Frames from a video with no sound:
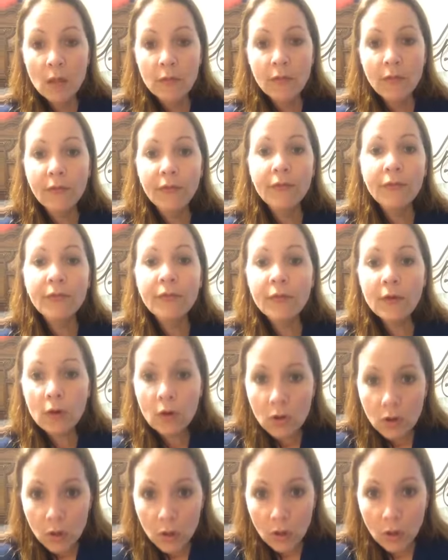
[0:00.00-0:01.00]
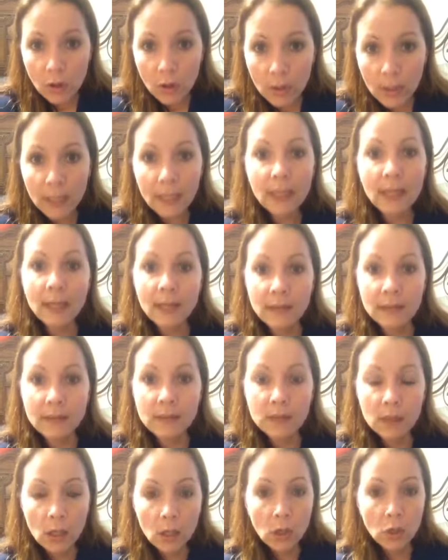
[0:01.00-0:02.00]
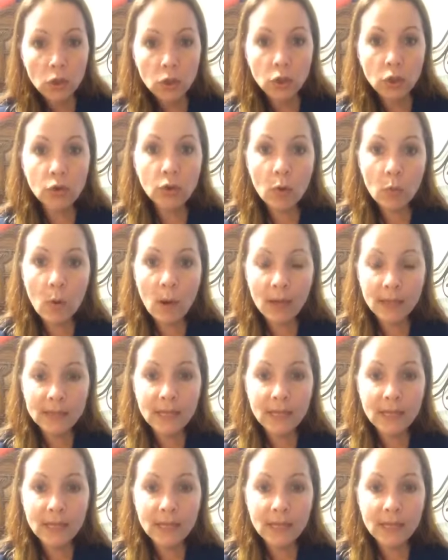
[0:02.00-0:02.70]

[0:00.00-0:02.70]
The third is you don't want to